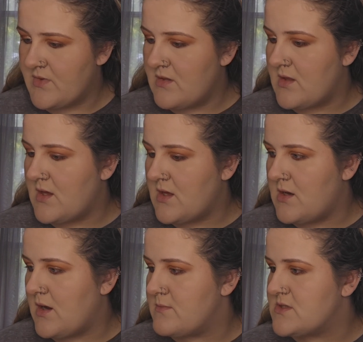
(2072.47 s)
And
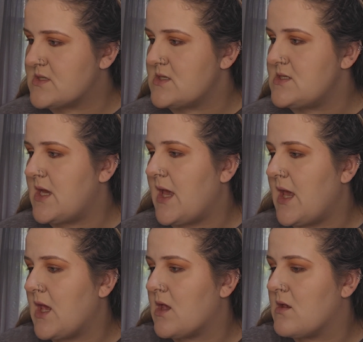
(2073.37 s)
then I'm just going to
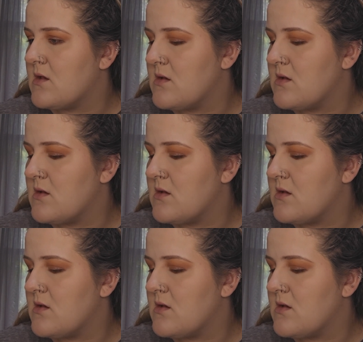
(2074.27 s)
take